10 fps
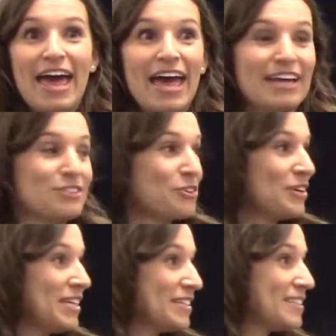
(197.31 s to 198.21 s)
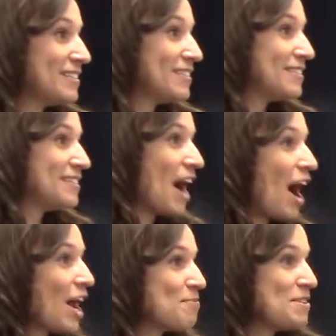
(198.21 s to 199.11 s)
And during his
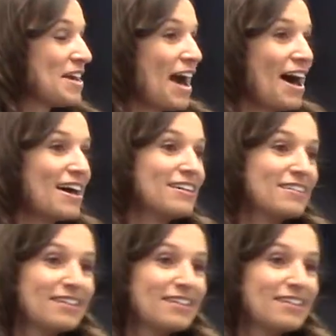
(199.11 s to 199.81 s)
time, he had